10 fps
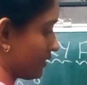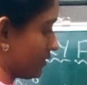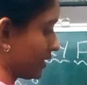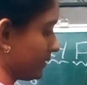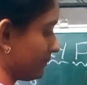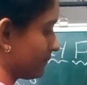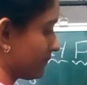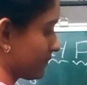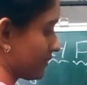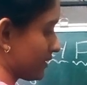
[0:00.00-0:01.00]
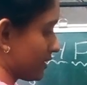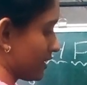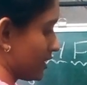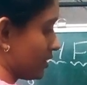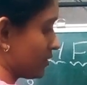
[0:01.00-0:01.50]
Okay,
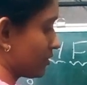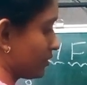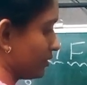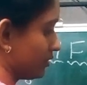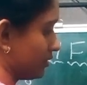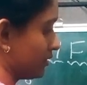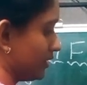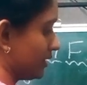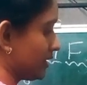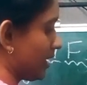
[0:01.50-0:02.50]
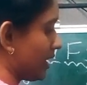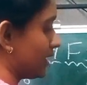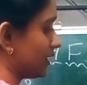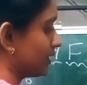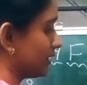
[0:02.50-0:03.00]
so these
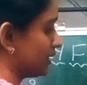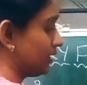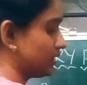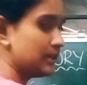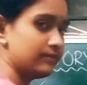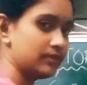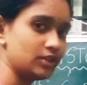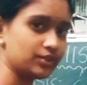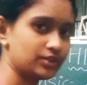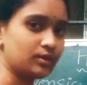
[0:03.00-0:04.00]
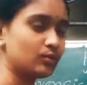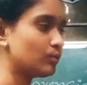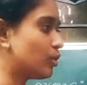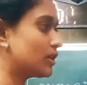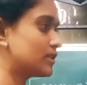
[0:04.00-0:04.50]
are the definition.
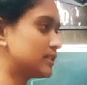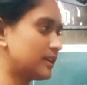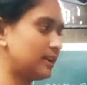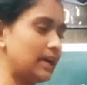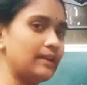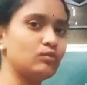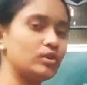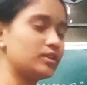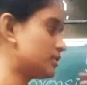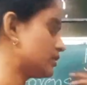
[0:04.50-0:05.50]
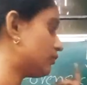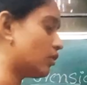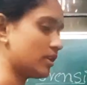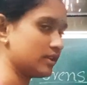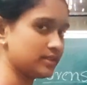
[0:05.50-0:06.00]
What is the crime? What is the
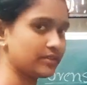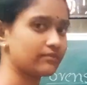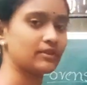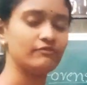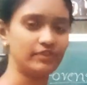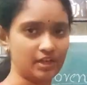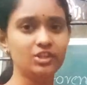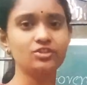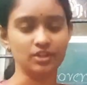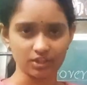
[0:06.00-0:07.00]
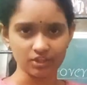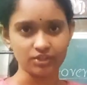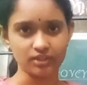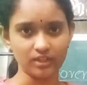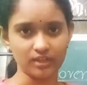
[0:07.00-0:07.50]
forensic? From where it is
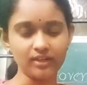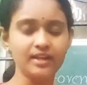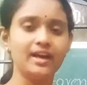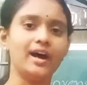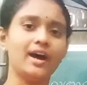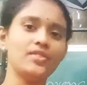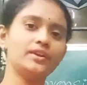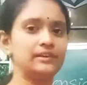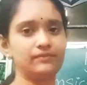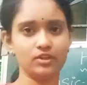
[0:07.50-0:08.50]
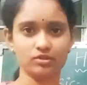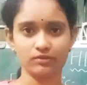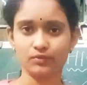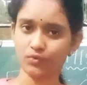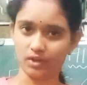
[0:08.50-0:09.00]
originated? And the definition of
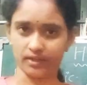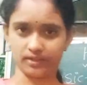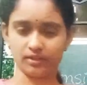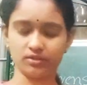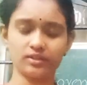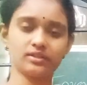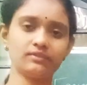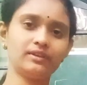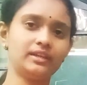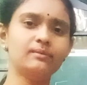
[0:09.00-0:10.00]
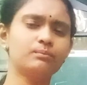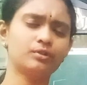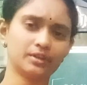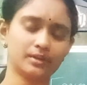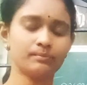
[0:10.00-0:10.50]
the forensic. So it is a very
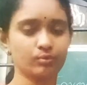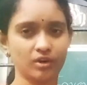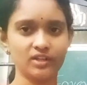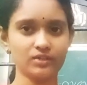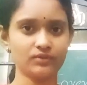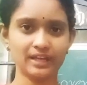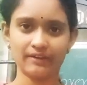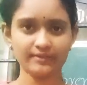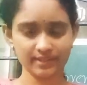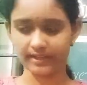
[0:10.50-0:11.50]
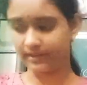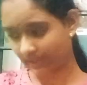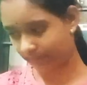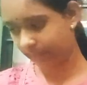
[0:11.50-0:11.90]
important points which I have said now.